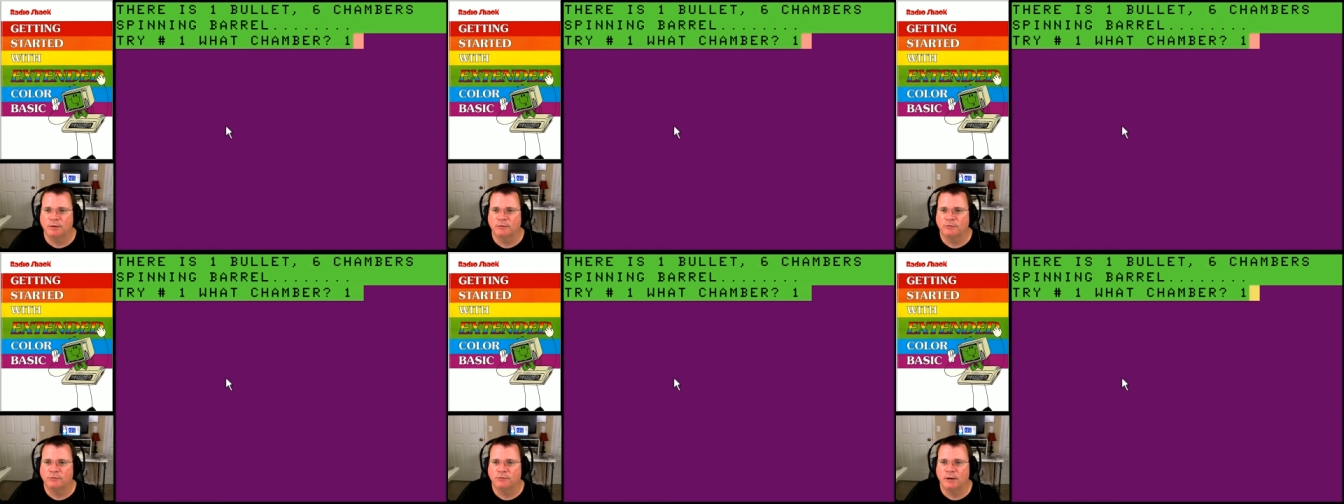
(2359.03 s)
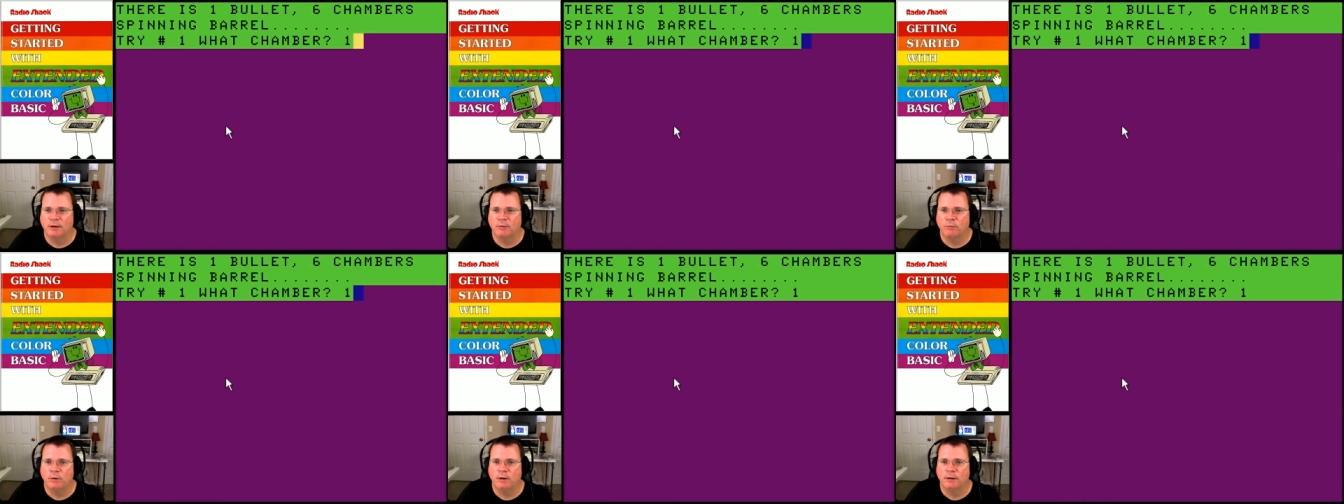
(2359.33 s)
Let's
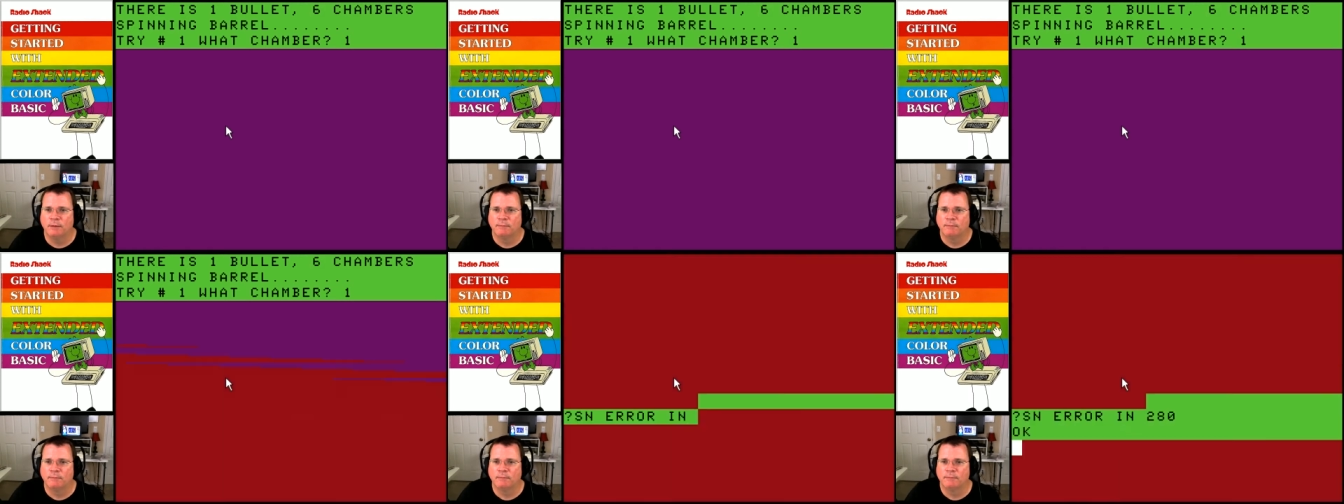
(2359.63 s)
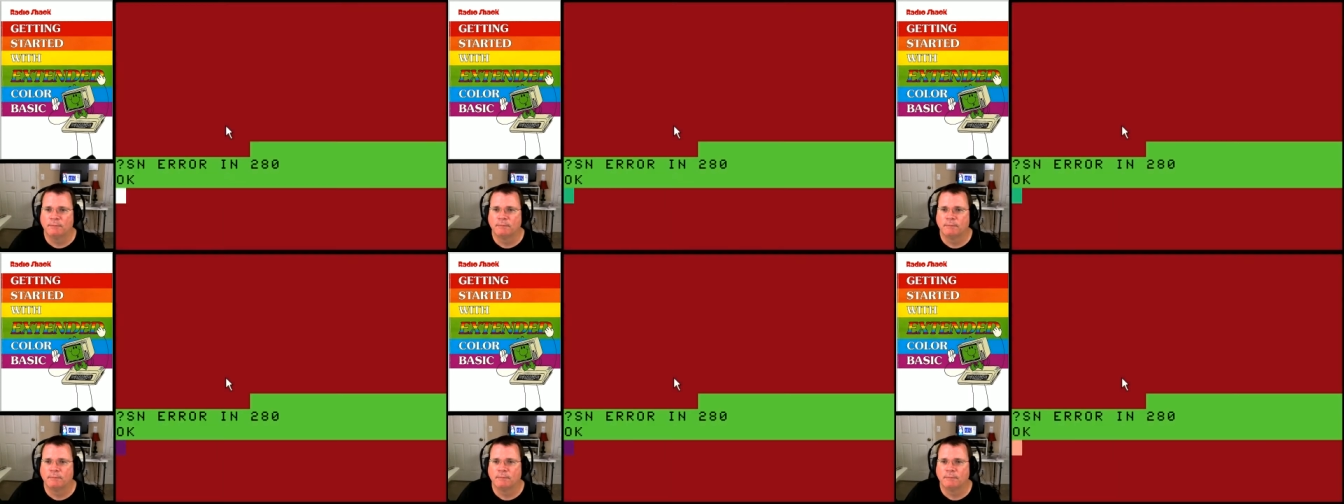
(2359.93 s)
try one.
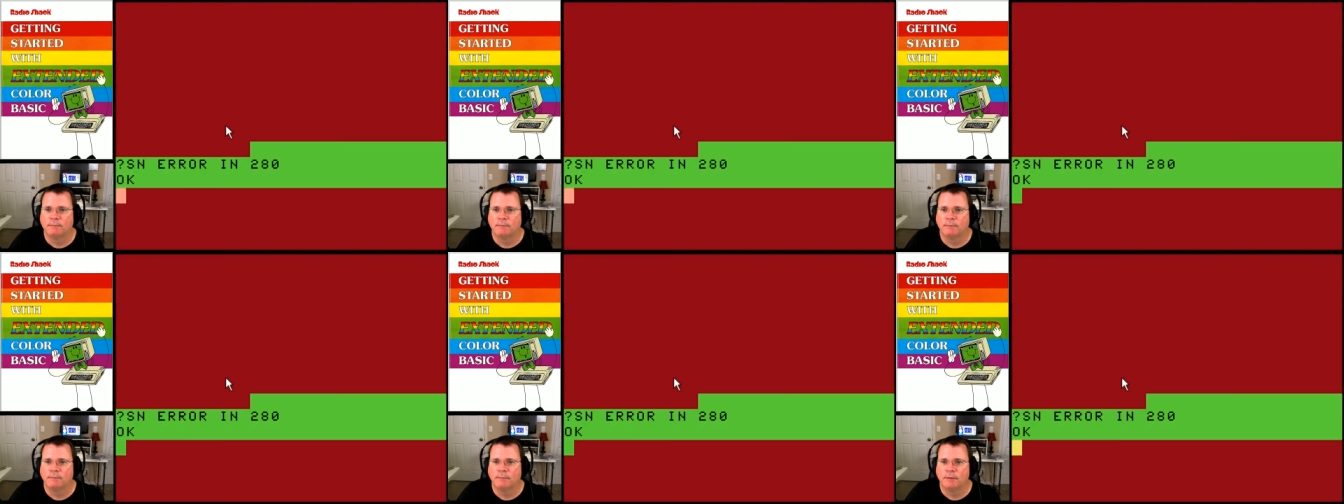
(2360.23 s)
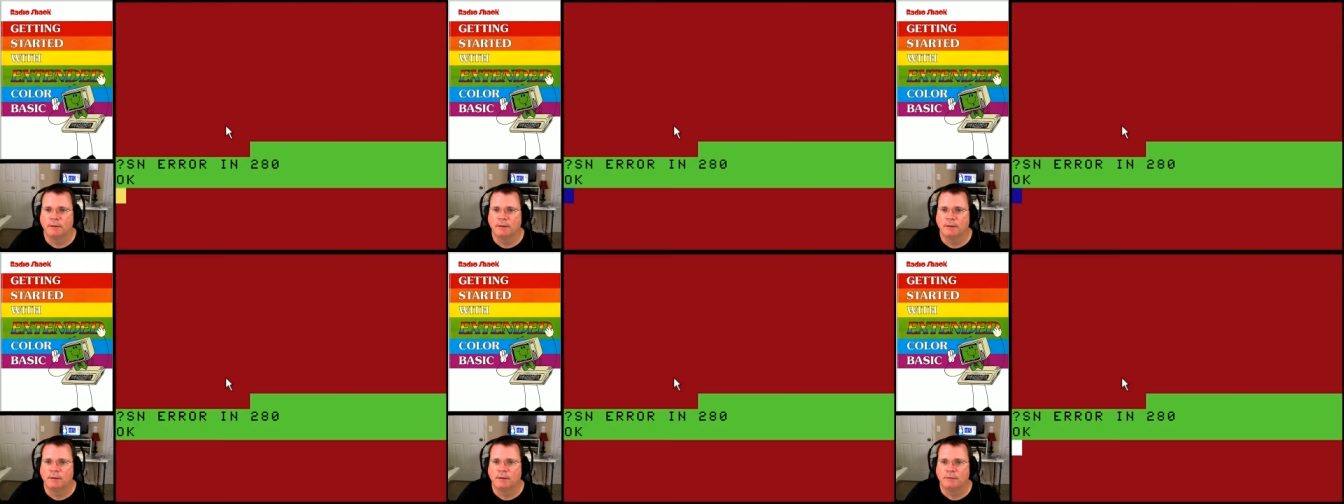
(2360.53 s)

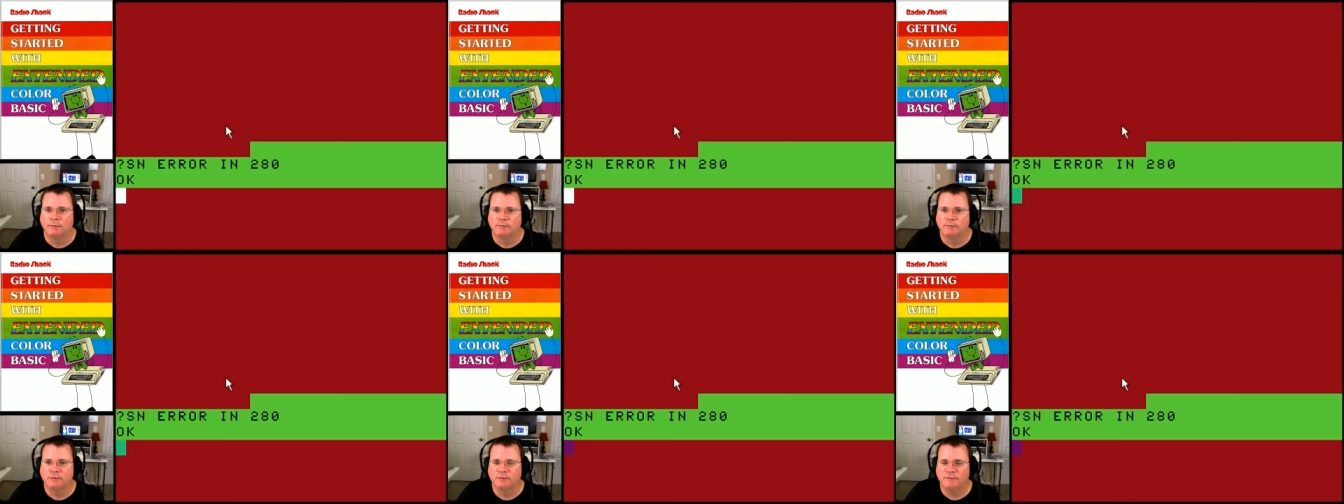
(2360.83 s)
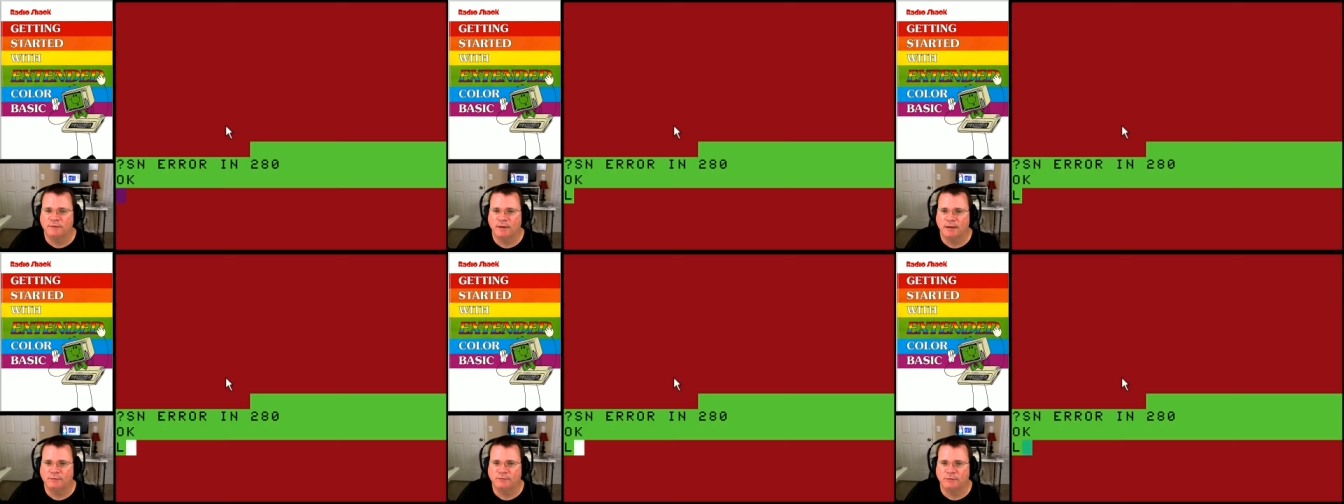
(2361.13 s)

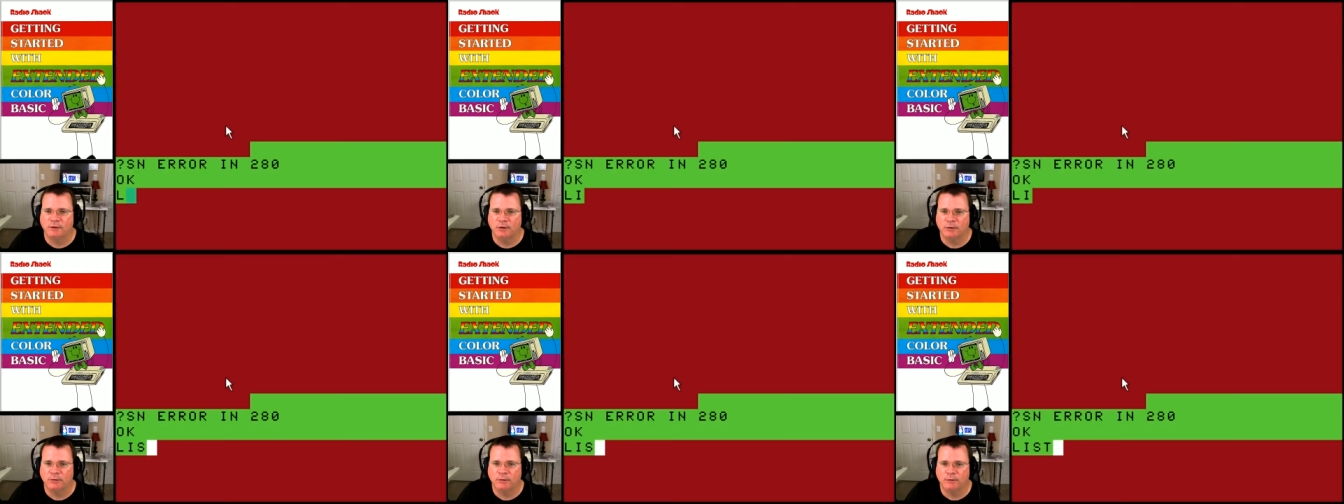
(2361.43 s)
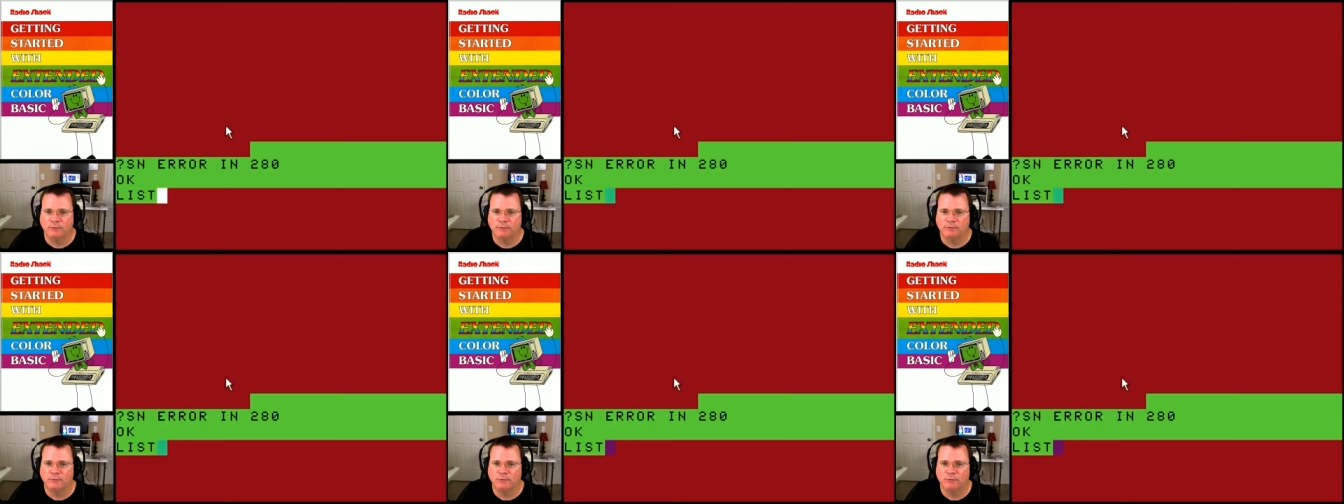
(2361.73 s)
Syntax error
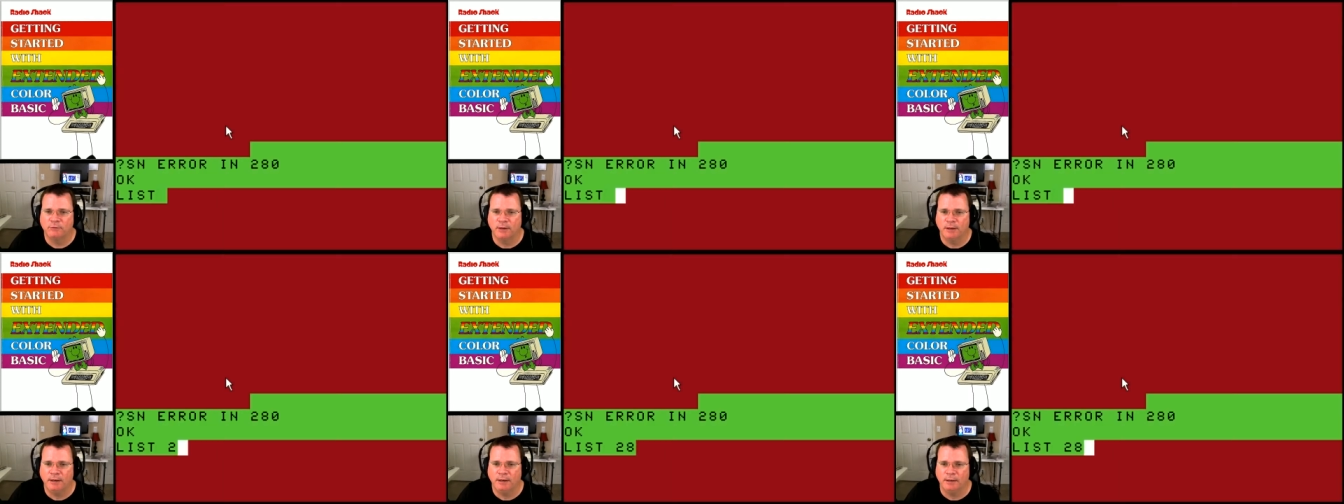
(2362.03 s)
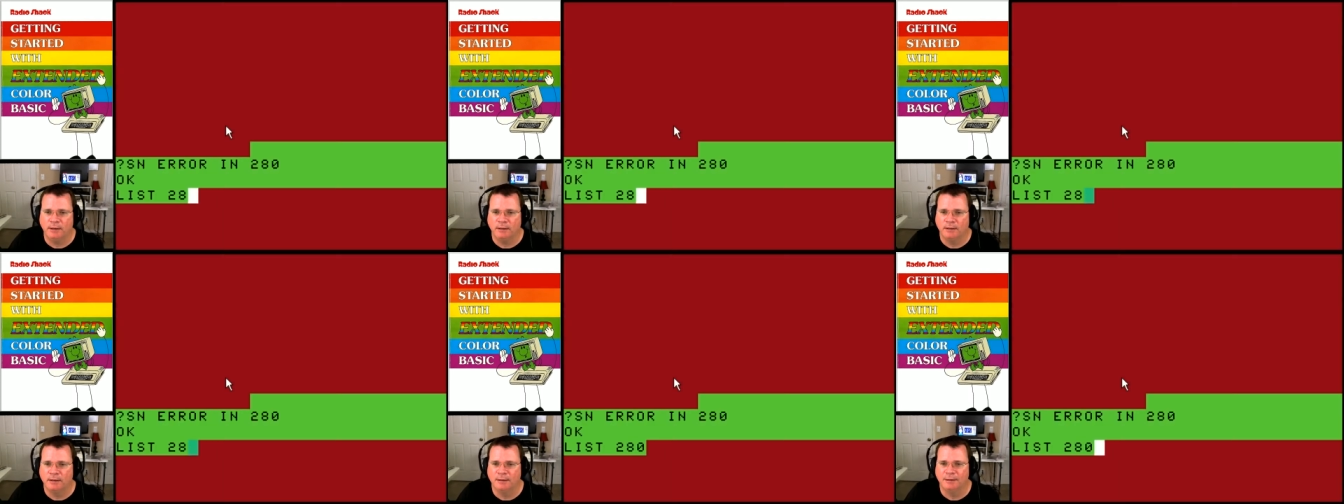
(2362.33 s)
in
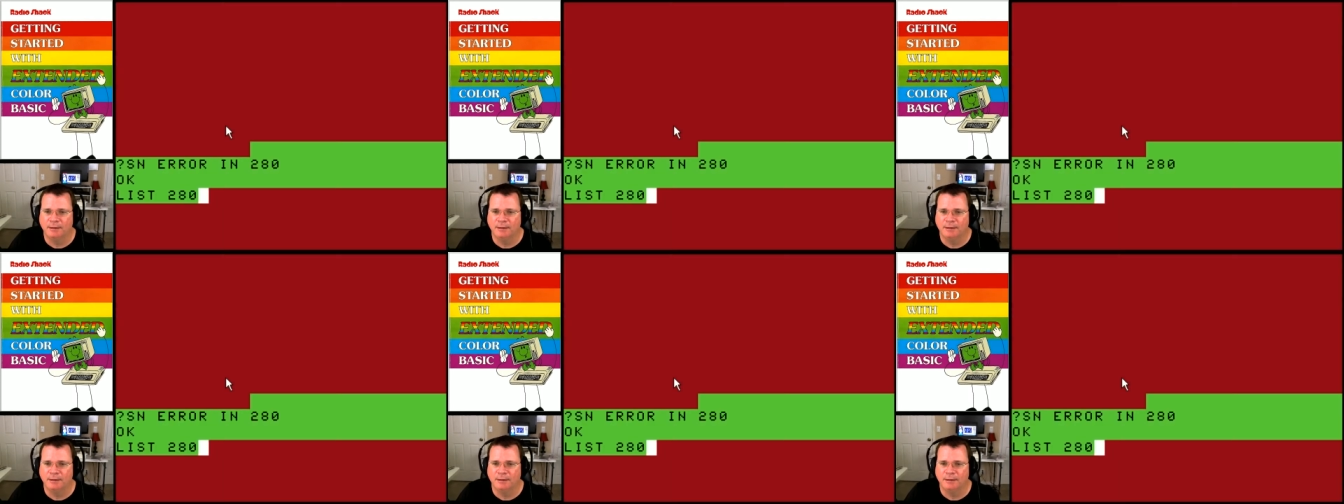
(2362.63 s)
280.